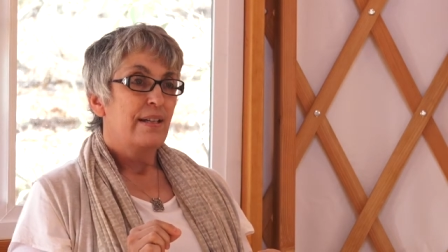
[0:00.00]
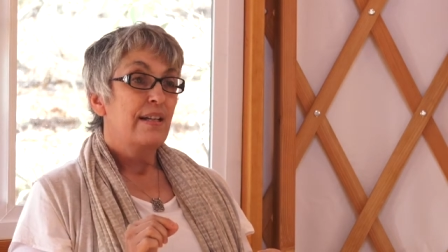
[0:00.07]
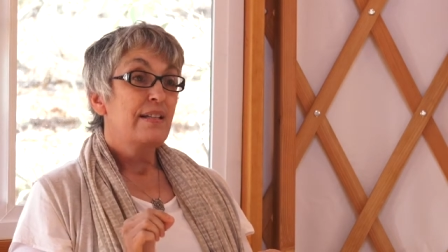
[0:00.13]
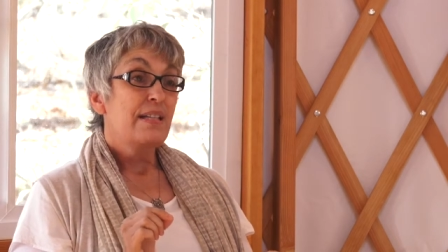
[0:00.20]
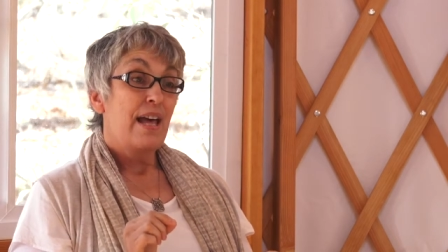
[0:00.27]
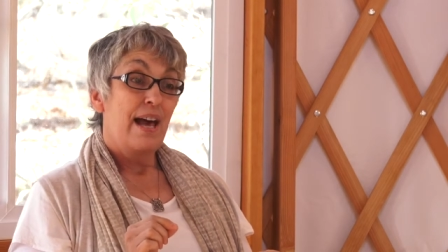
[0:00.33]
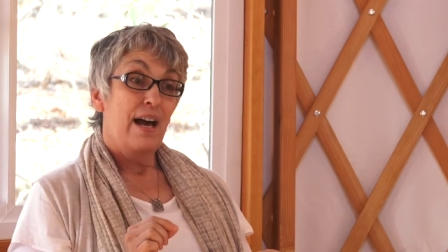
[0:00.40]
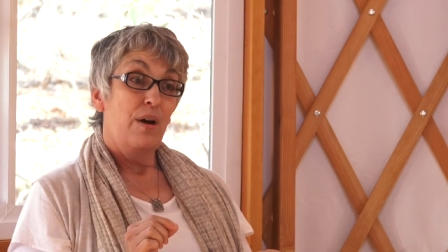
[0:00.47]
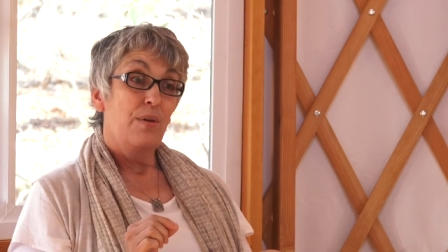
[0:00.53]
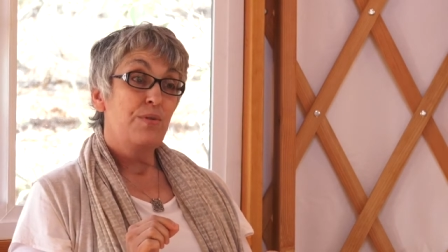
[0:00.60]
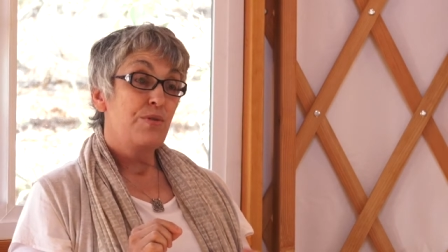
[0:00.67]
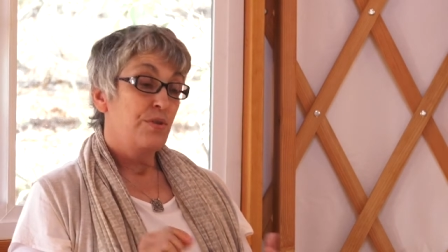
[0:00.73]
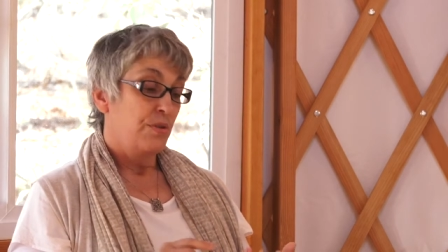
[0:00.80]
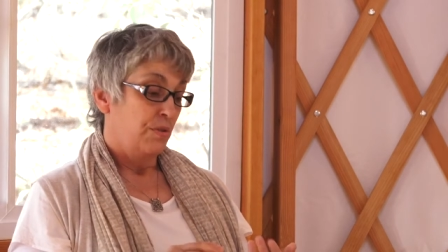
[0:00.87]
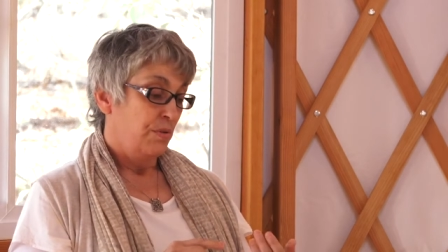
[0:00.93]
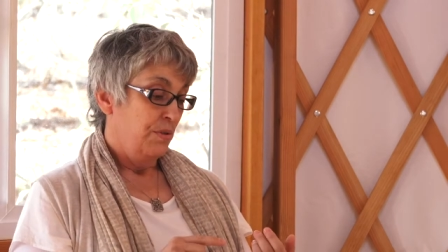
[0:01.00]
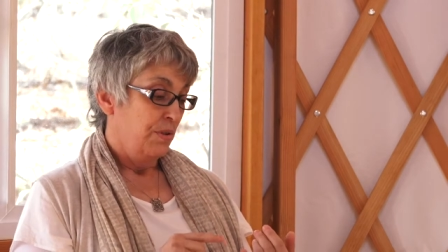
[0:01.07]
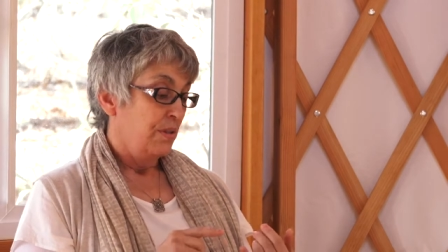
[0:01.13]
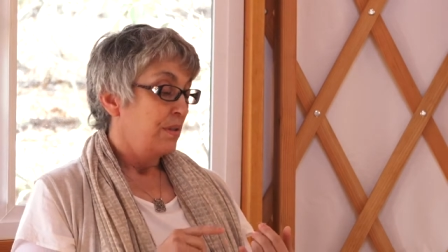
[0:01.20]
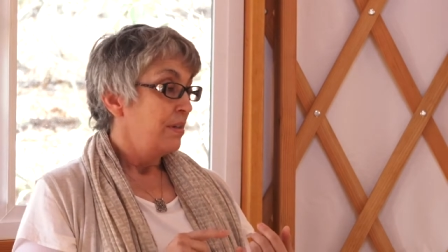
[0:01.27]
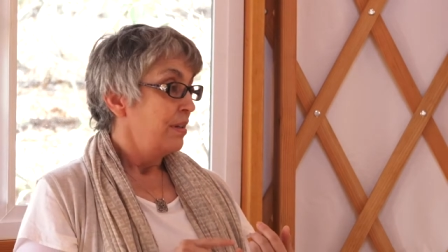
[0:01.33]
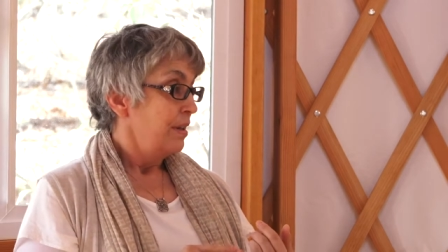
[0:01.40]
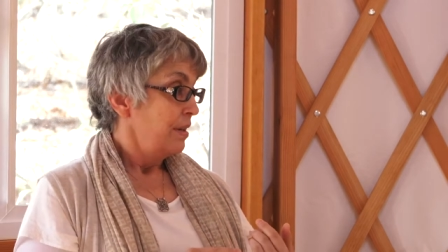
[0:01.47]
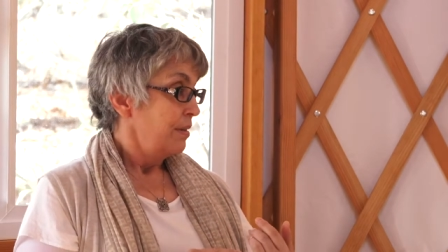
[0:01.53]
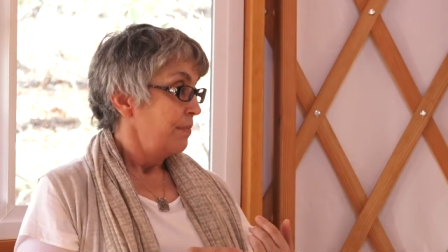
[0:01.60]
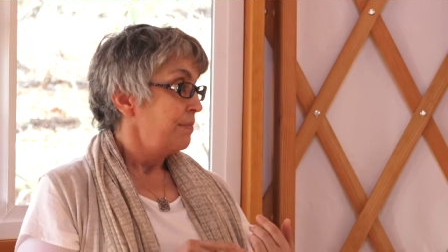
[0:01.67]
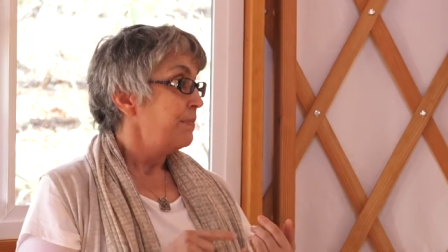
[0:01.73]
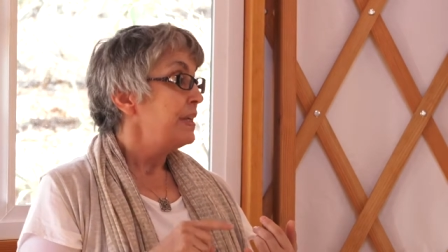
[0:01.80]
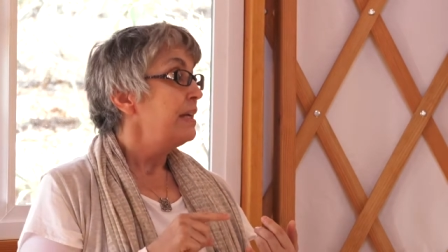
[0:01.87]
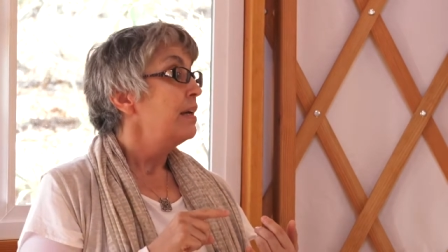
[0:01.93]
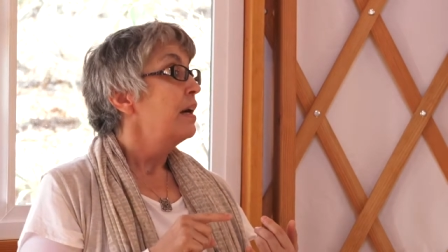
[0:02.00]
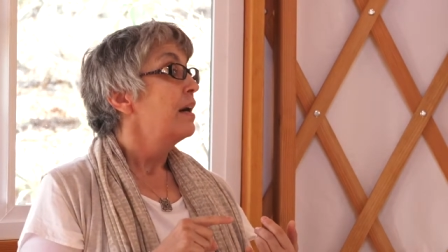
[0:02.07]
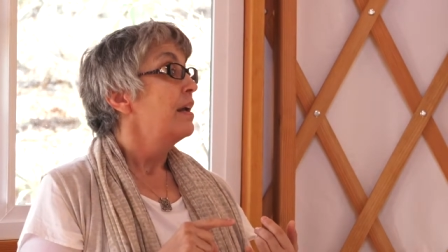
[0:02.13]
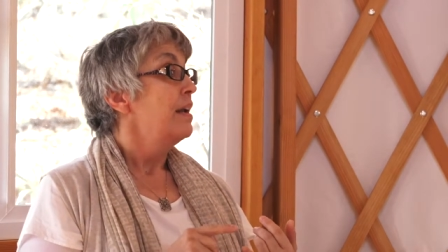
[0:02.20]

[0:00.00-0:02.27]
is how to be